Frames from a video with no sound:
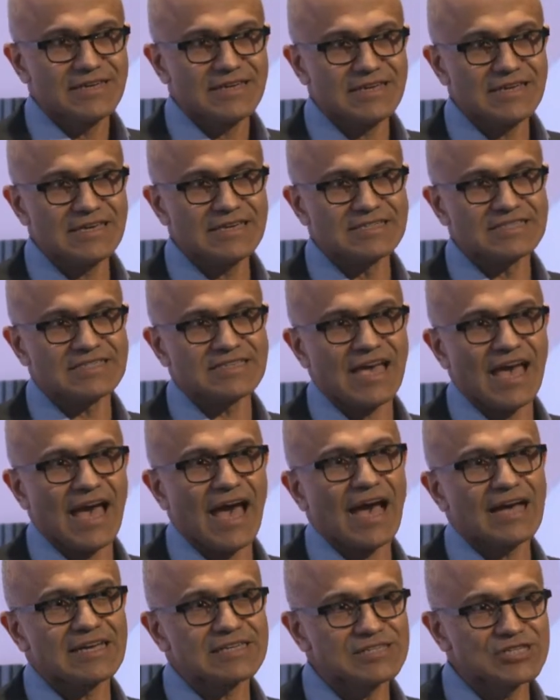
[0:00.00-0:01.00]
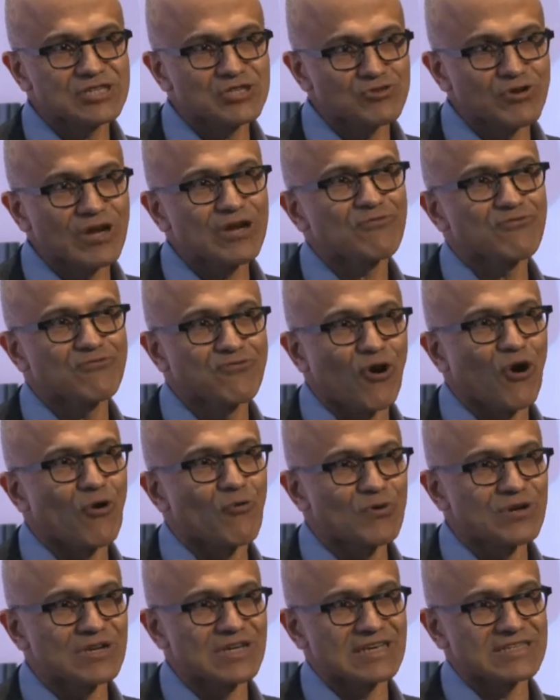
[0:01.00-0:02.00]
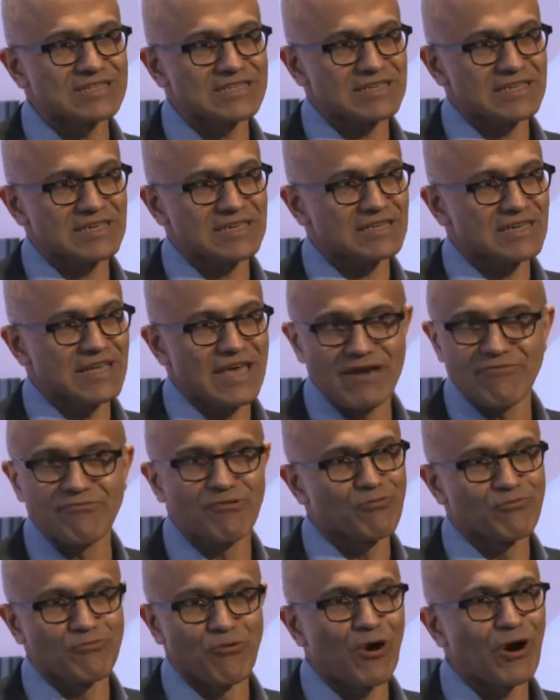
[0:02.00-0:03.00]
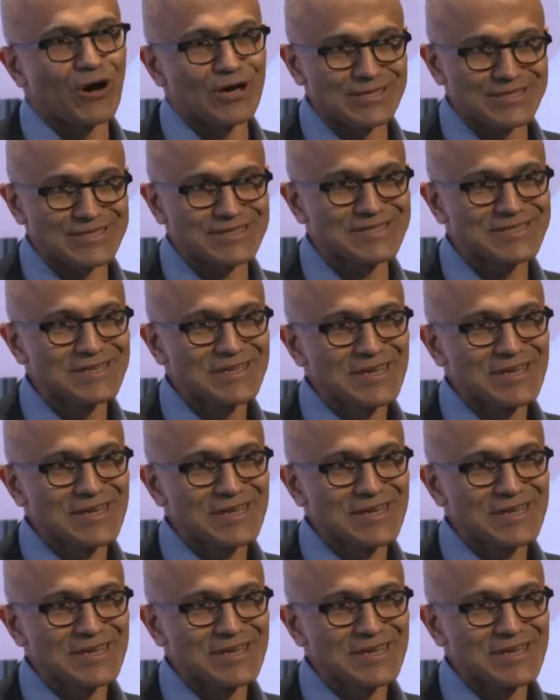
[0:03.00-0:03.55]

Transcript: is as straightforward as it ever was.